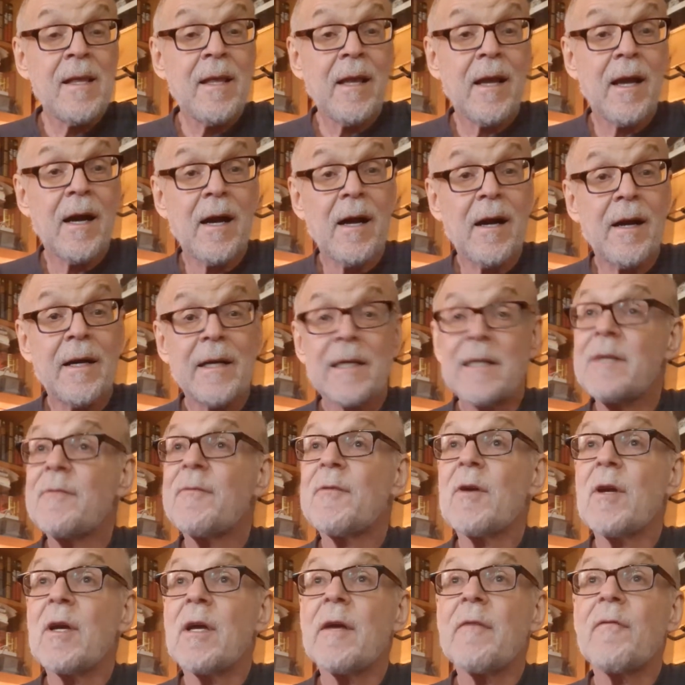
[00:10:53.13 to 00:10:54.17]

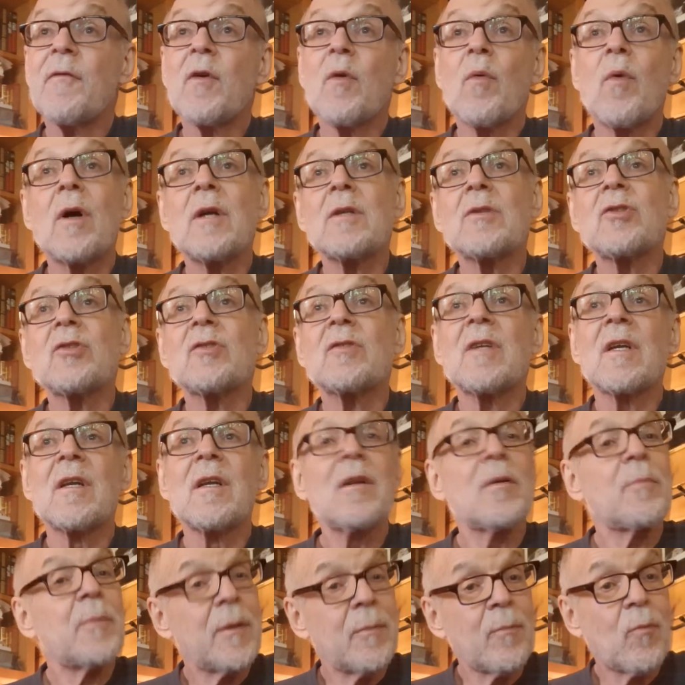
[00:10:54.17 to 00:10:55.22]
If you want just a
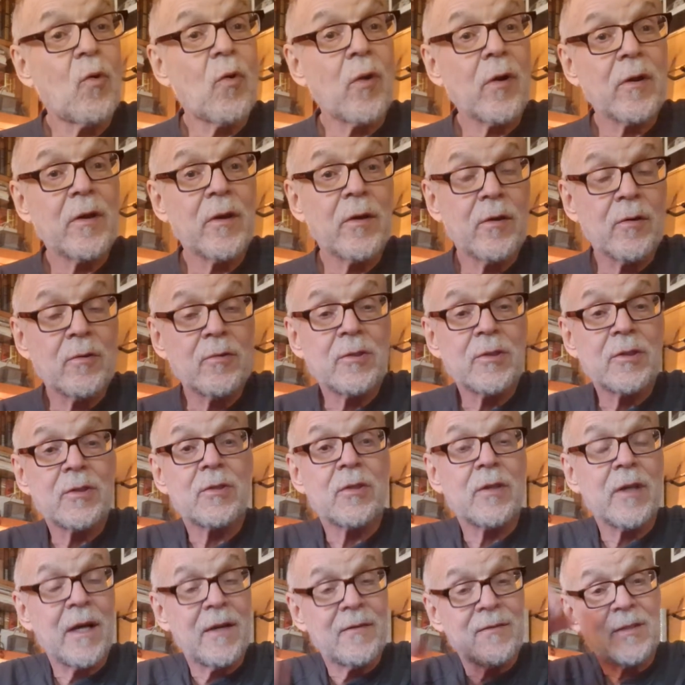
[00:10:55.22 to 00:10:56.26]
little bit more to do, just
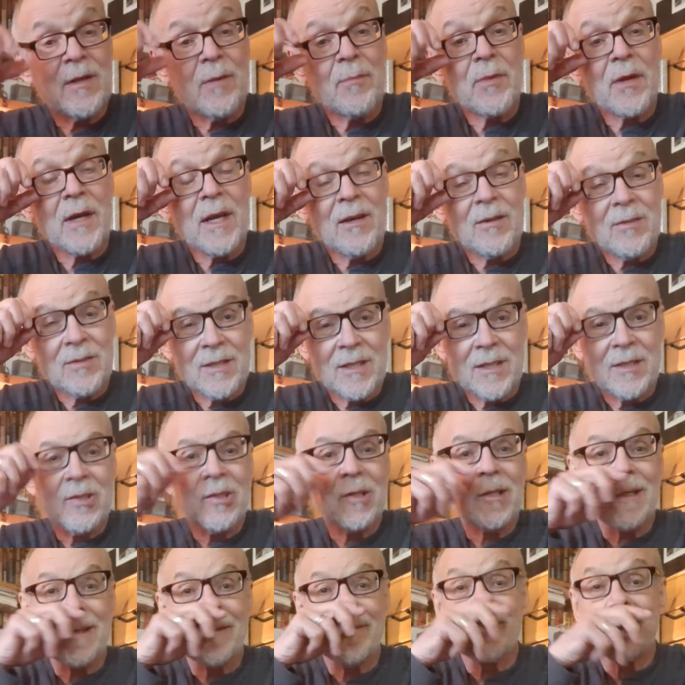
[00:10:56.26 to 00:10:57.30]
so you have something else that you
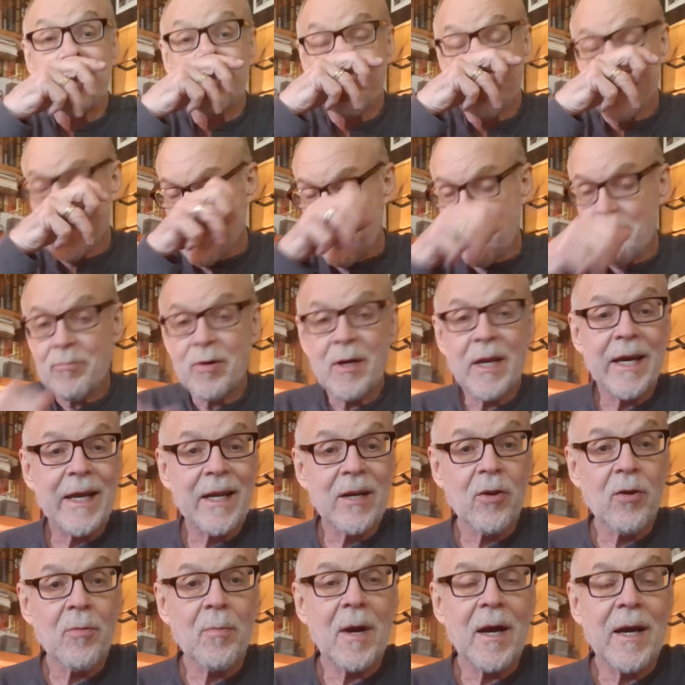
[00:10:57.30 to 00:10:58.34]
can plague
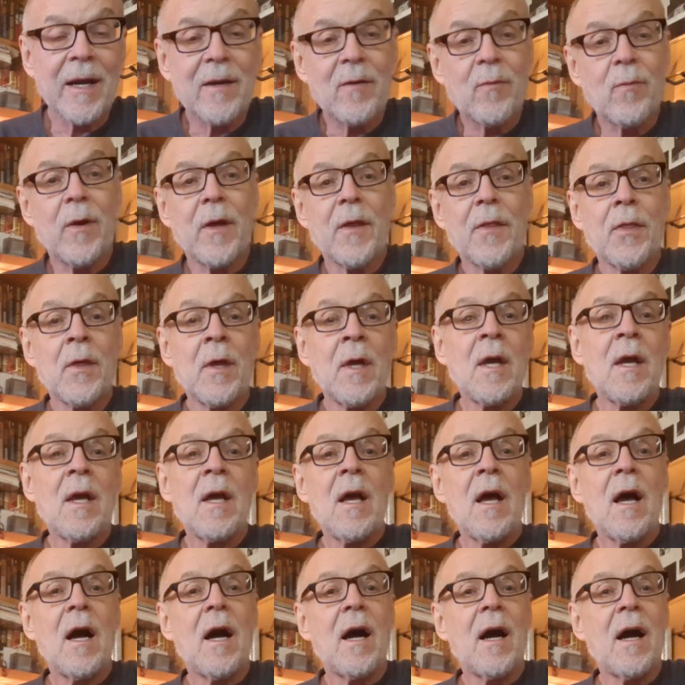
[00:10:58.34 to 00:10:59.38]
your mind with,
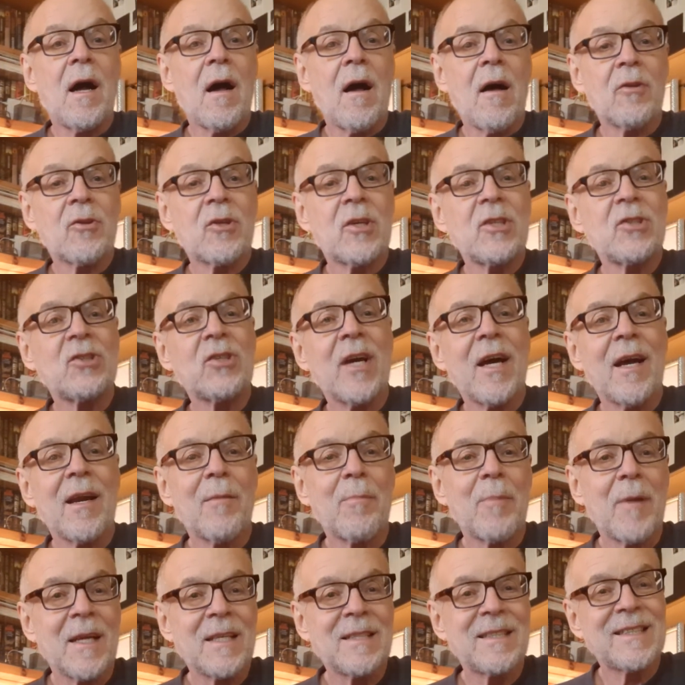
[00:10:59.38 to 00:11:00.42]
I'll teach you how to
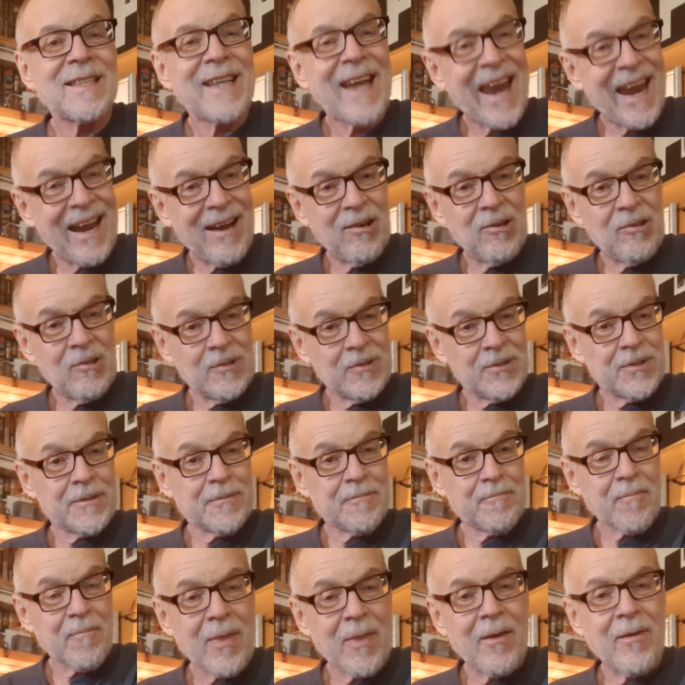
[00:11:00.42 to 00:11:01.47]
play scales.
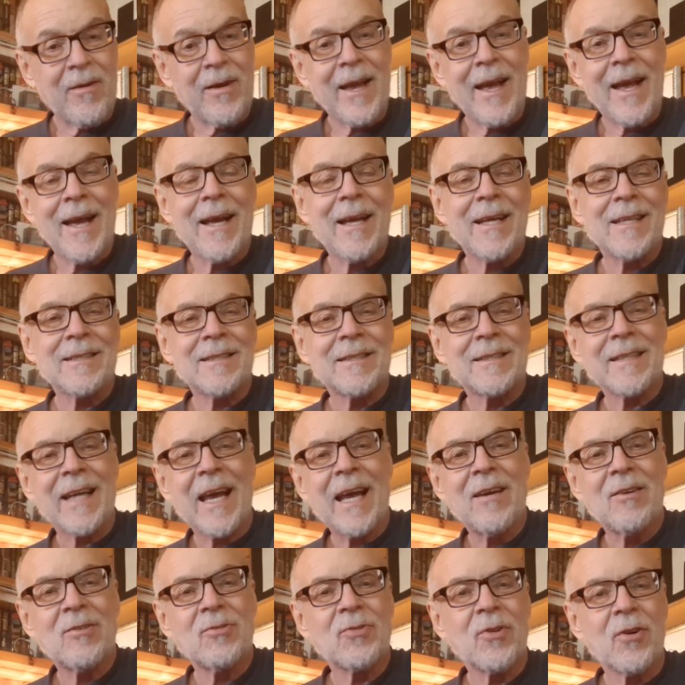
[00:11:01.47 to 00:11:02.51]
Okay, and
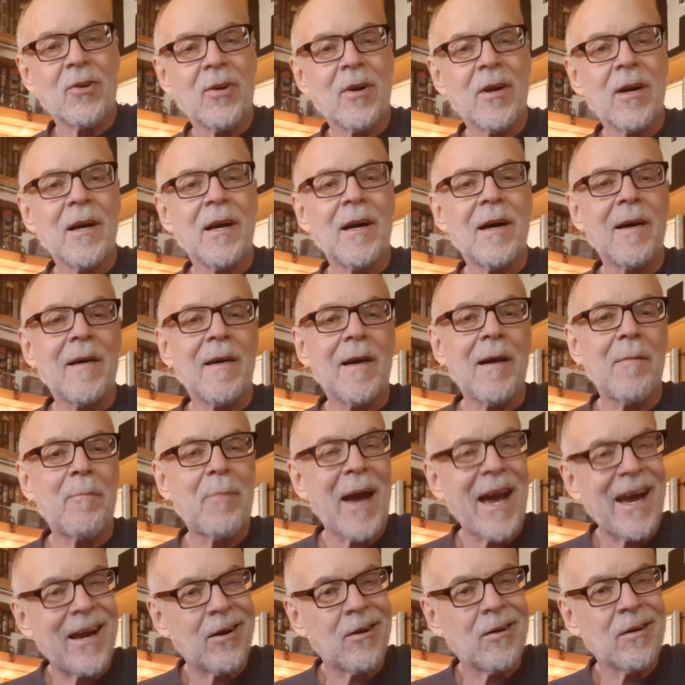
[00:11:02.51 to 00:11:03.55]
scales are a
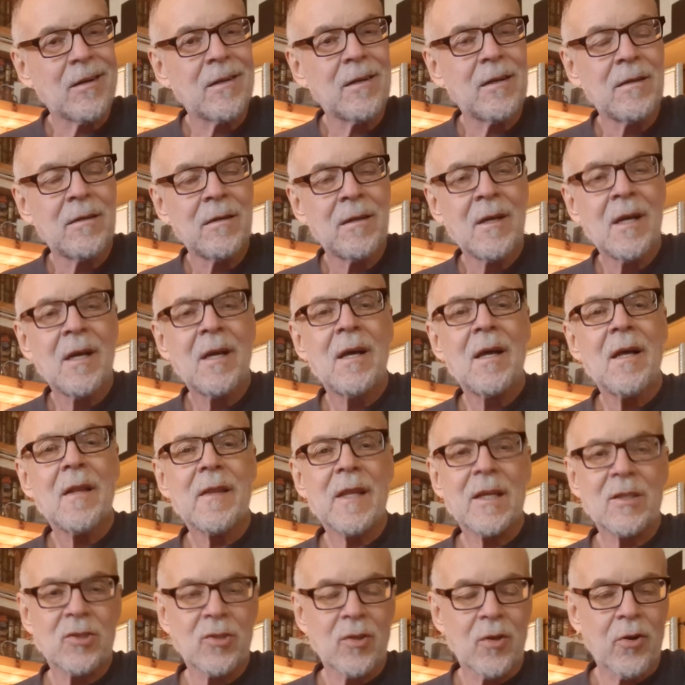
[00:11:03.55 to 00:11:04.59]
pattern
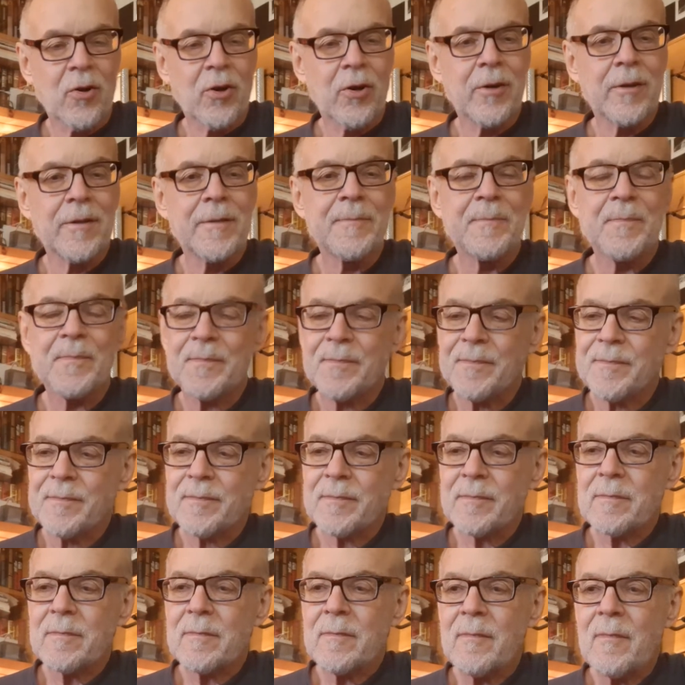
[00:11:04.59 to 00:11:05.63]
that you learn,
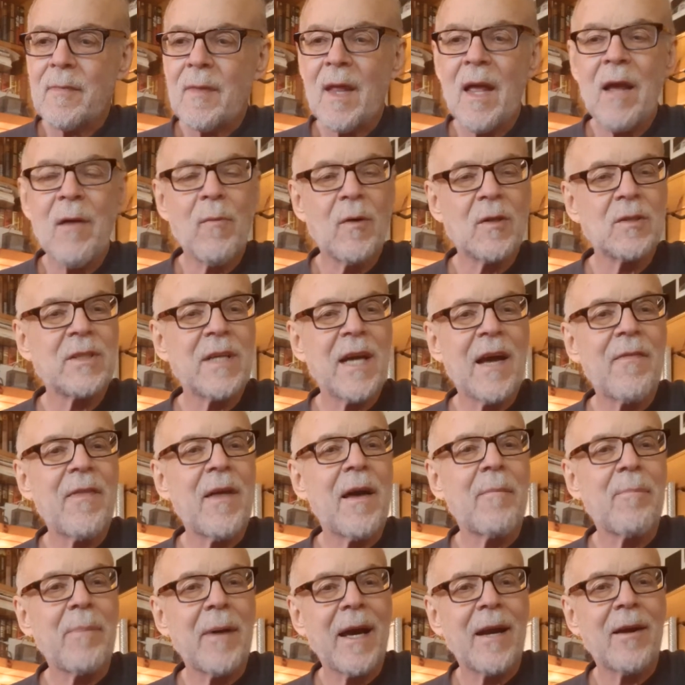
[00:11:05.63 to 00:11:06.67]
and once you have
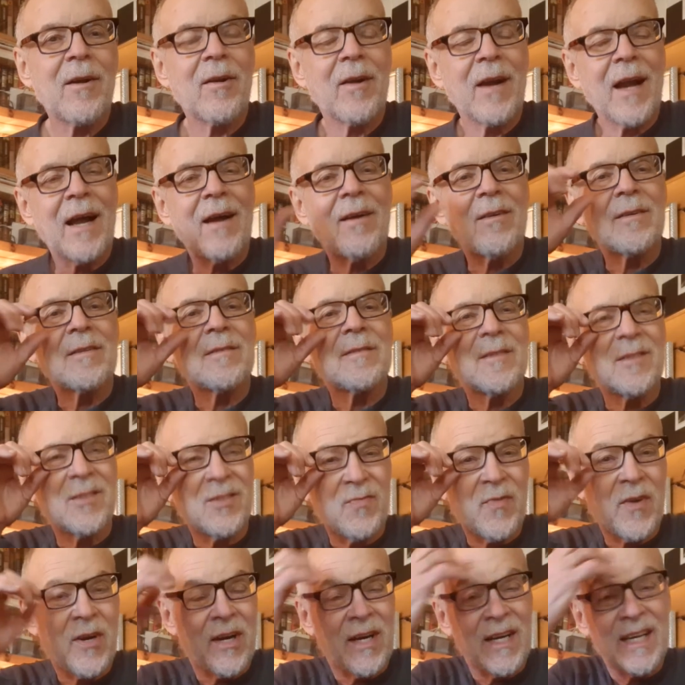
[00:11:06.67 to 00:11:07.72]
that pattern down, it's
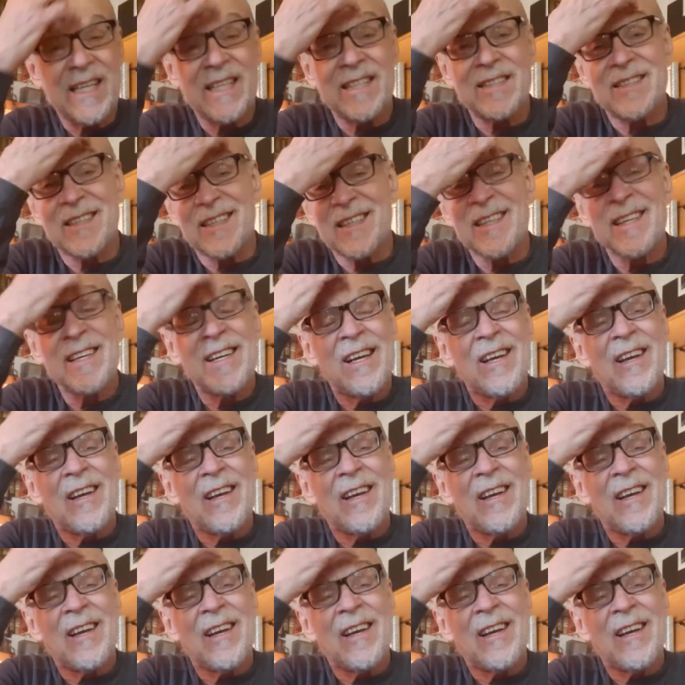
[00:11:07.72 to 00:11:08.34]
very easy.